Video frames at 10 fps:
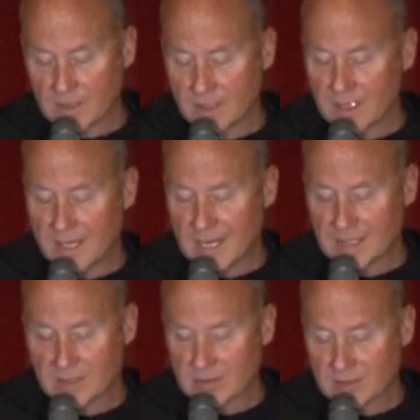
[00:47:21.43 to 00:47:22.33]
the
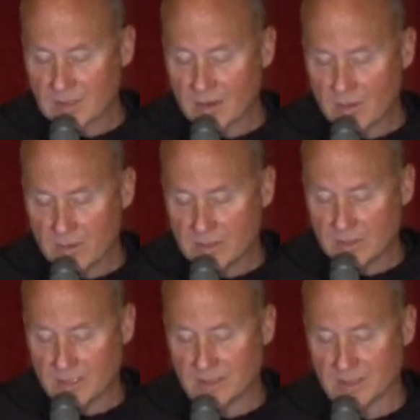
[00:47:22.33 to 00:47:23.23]
answer is always
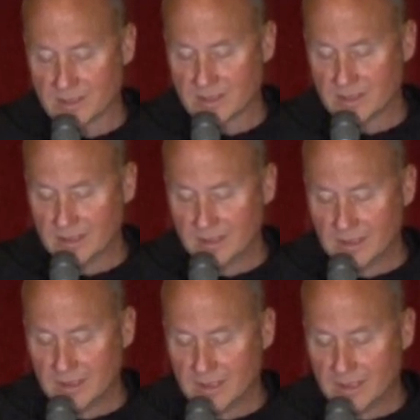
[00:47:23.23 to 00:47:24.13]
Jesus,
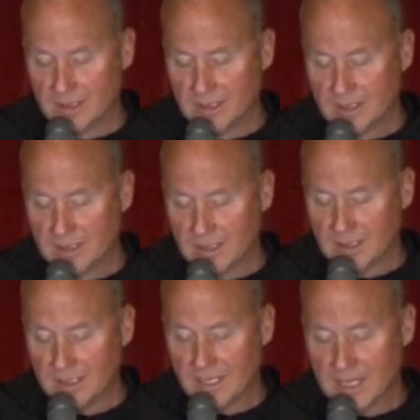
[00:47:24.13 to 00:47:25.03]

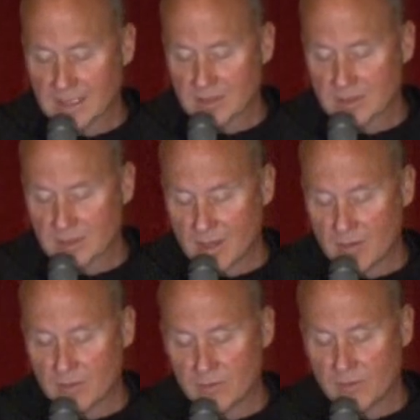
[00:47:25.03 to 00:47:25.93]
and the answer is
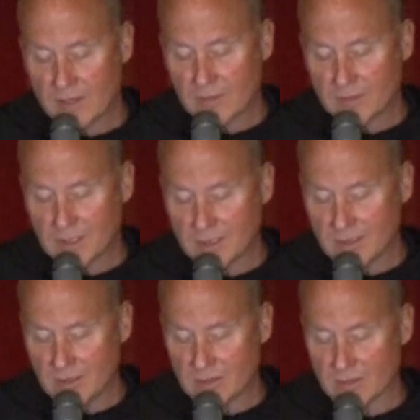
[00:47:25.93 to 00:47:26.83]
always found in the
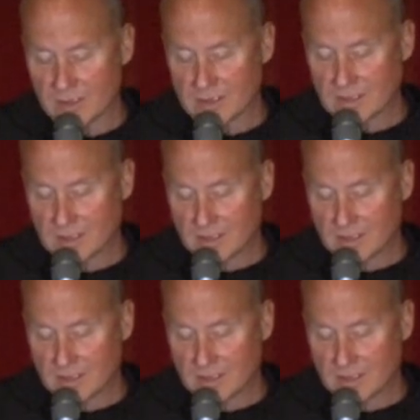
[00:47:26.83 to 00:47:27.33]
Eucharist.